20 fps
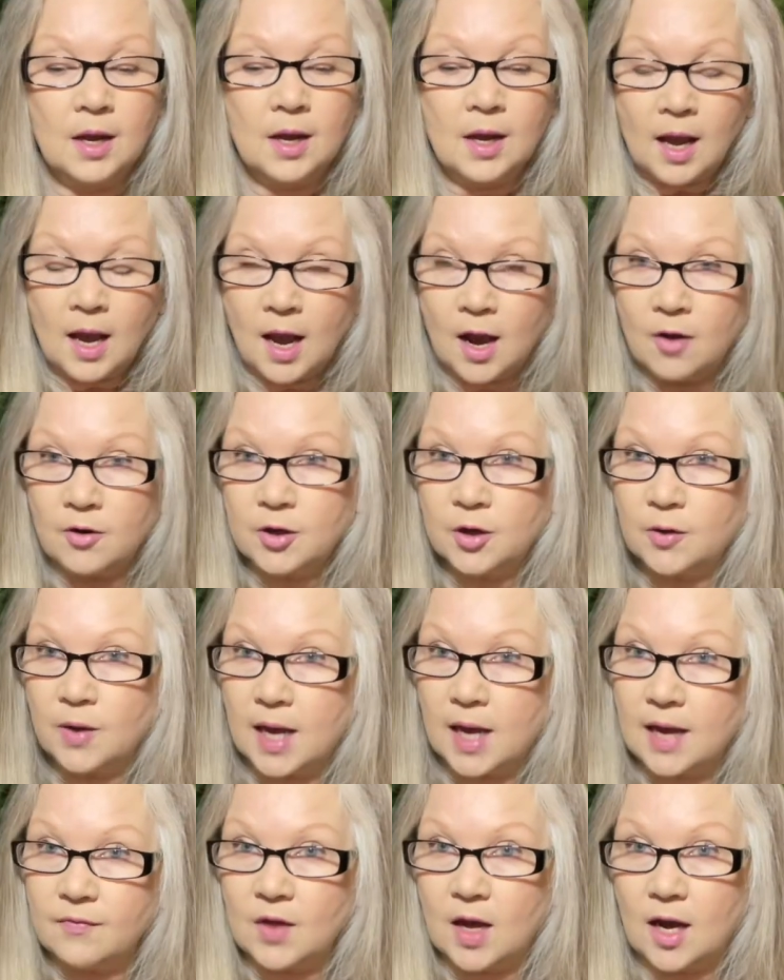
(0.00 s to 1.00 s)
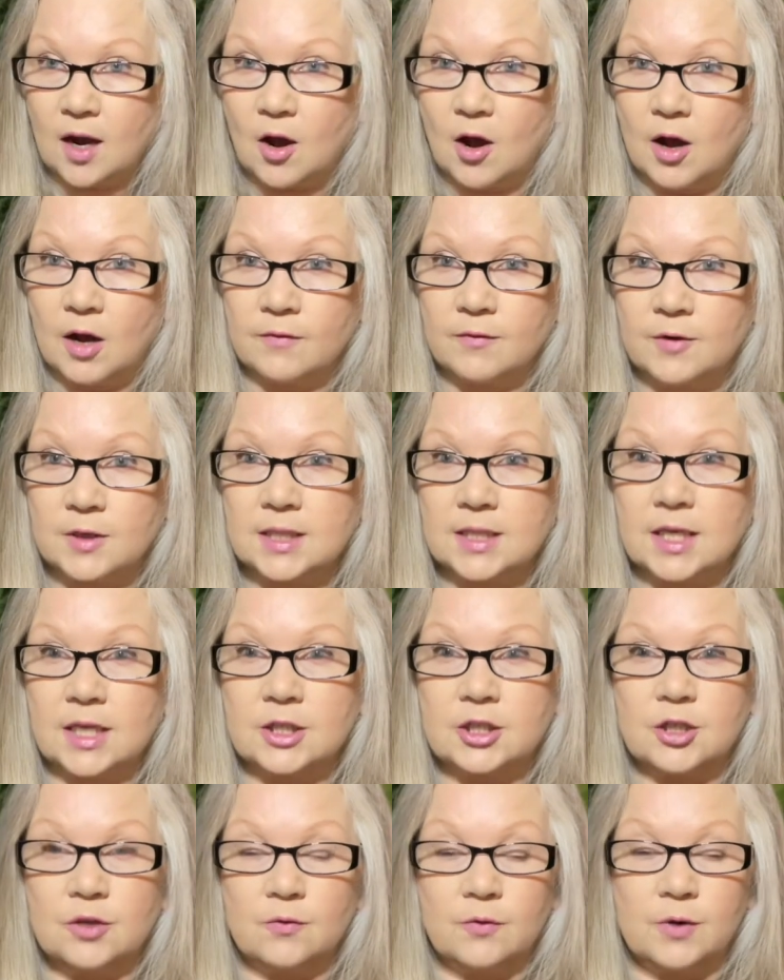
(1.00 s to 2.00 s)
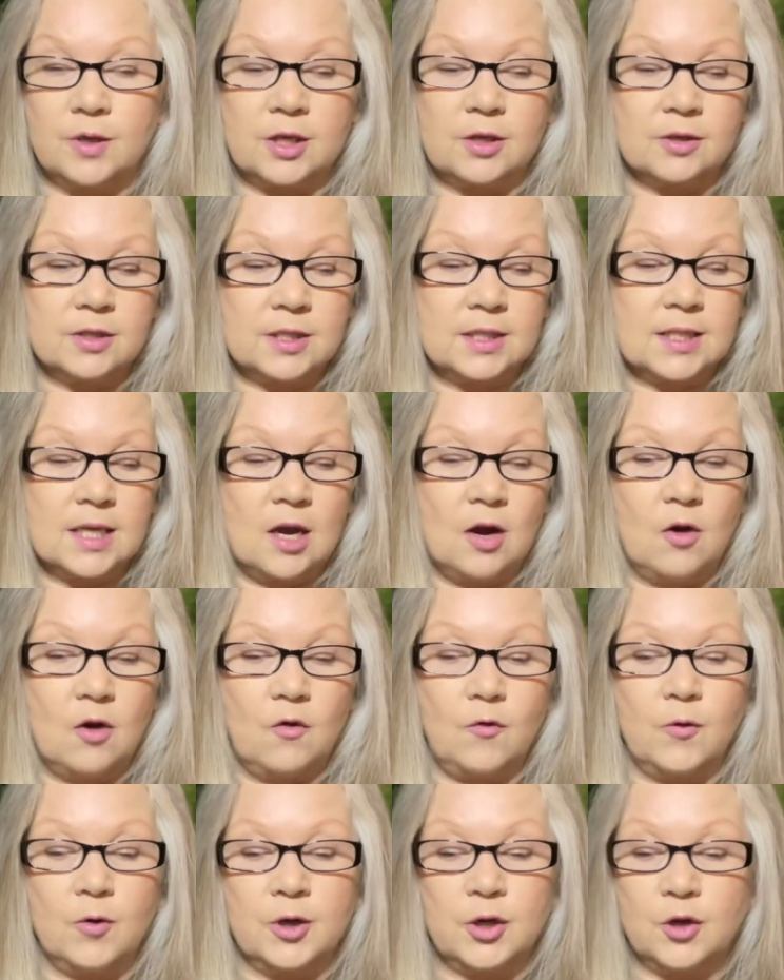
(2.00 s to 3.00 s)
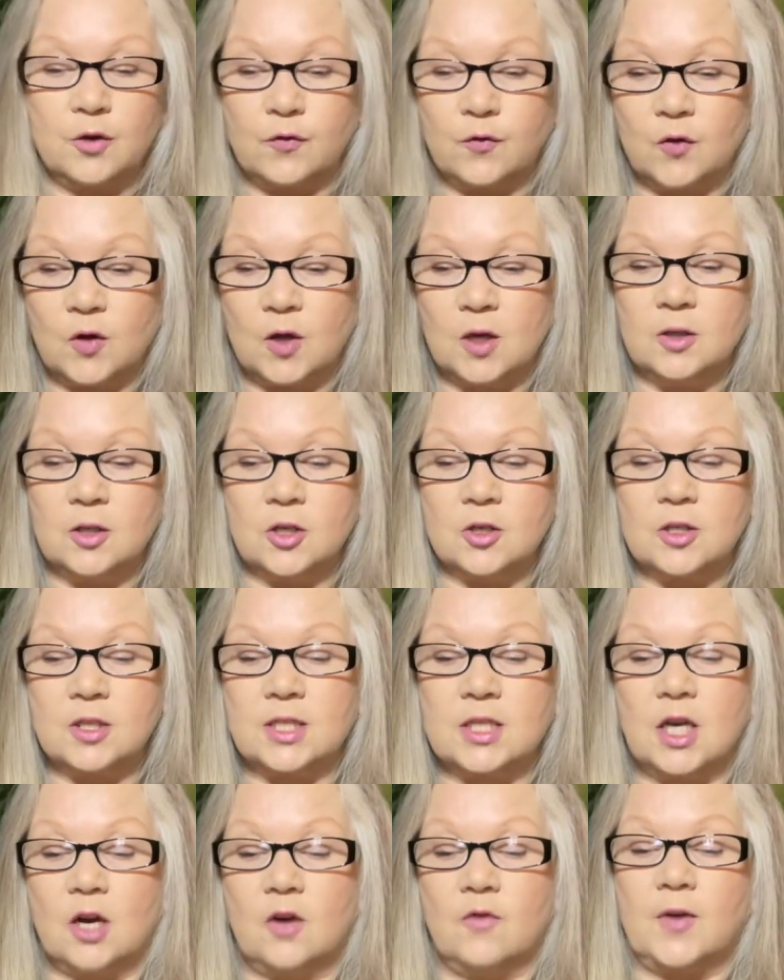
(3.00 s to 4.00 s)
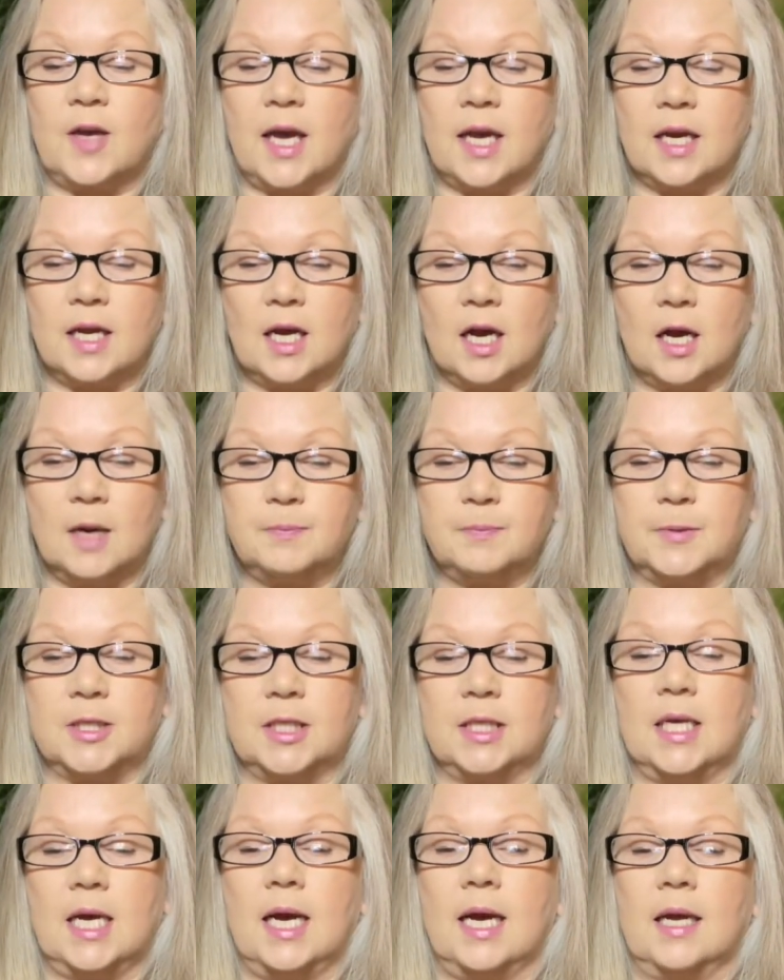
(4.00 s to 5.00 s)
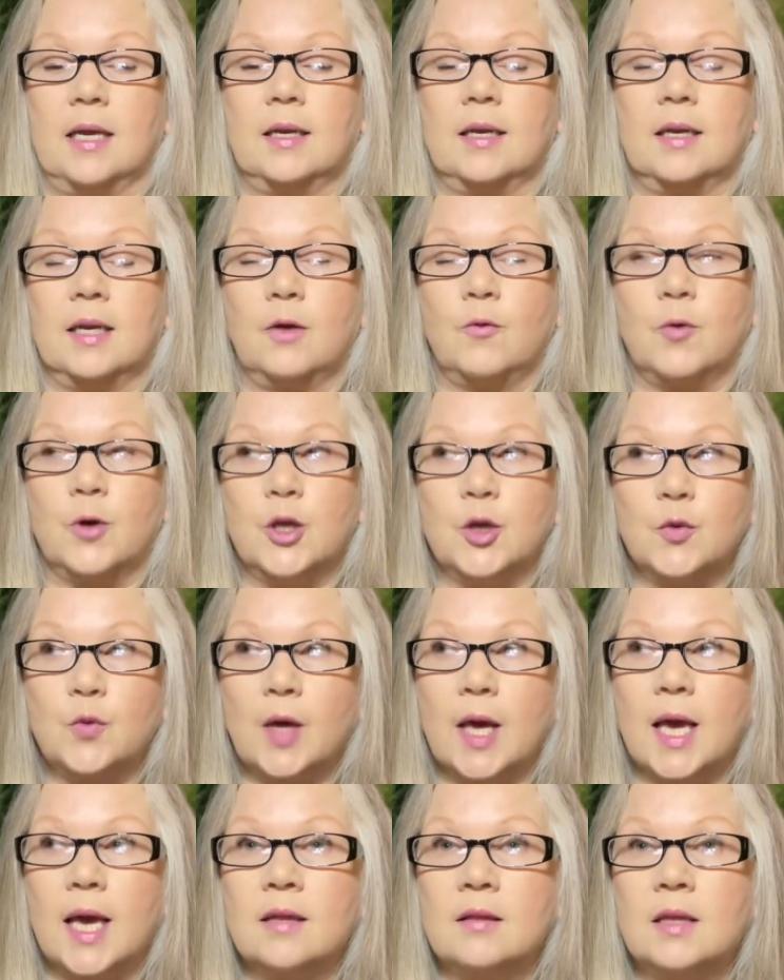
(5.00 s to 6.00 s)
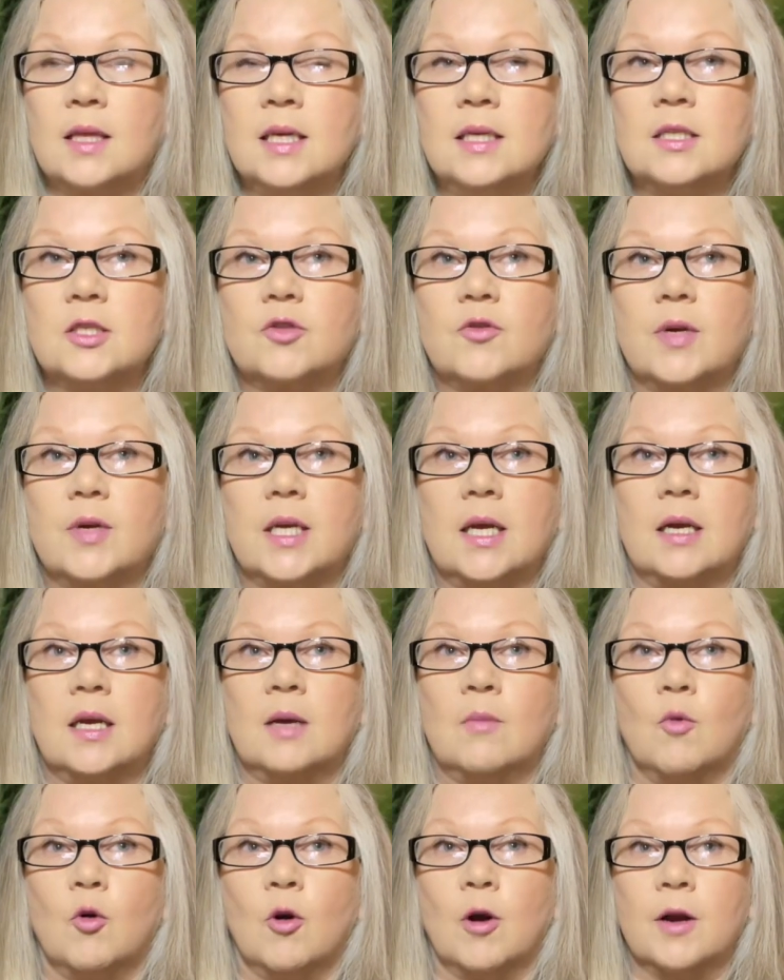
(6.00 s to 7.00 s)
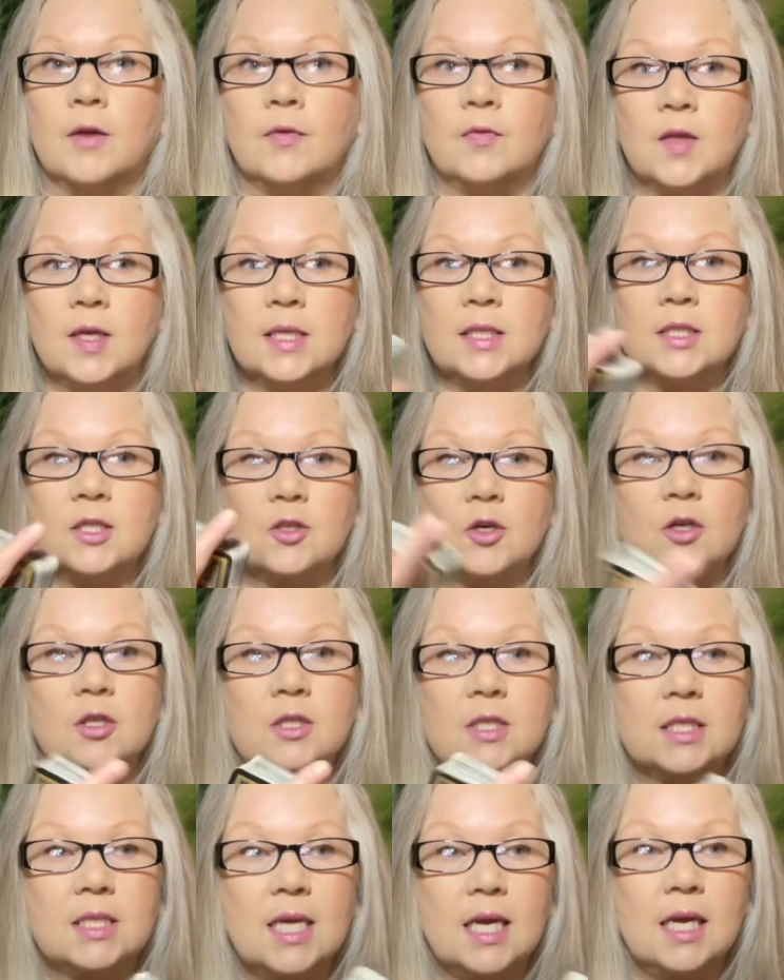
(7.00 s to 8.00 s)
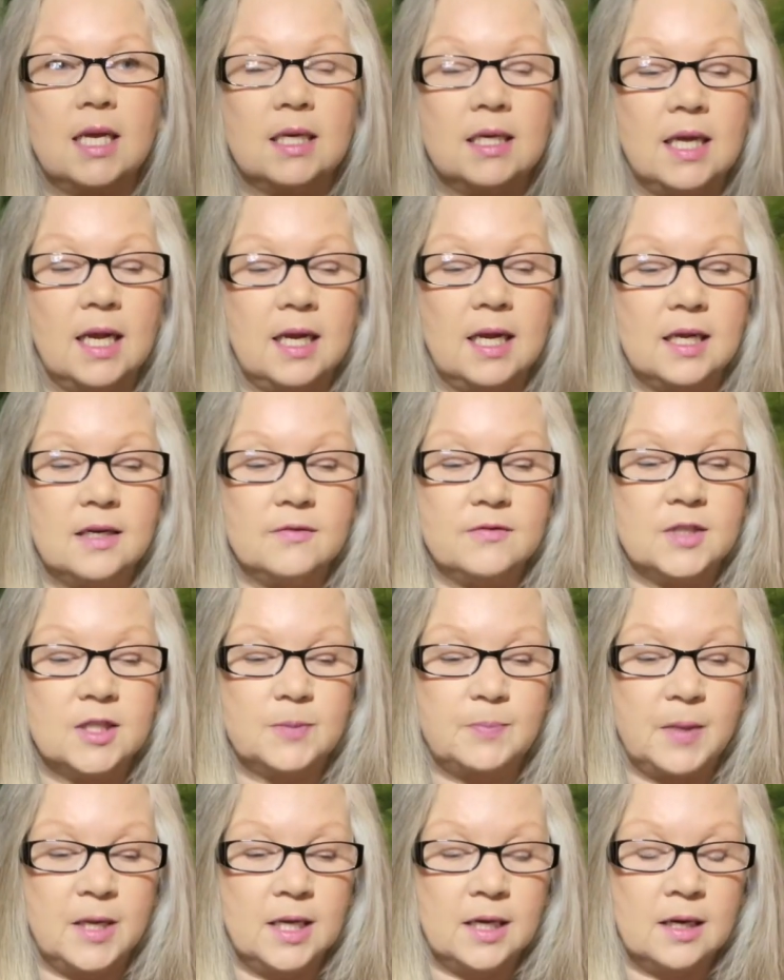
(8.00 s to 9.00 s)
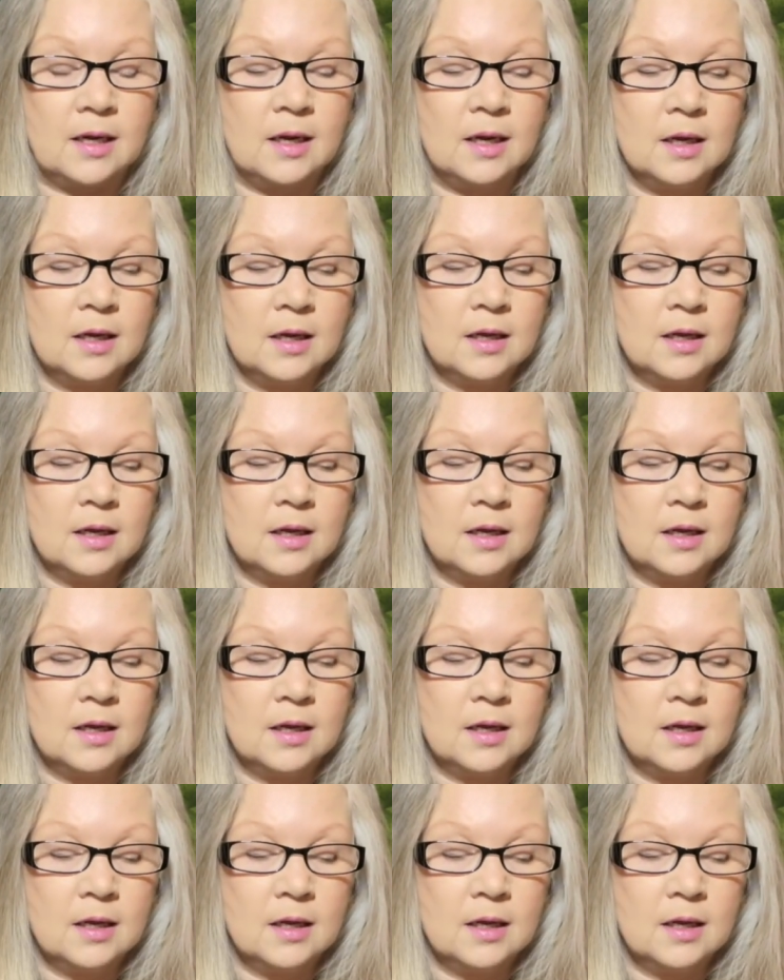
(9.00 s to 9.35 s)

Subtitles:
how do you have that conversation with yourself when you feel yourself getting up to that, like where you can't think straight anymore and things start to take a negative spin?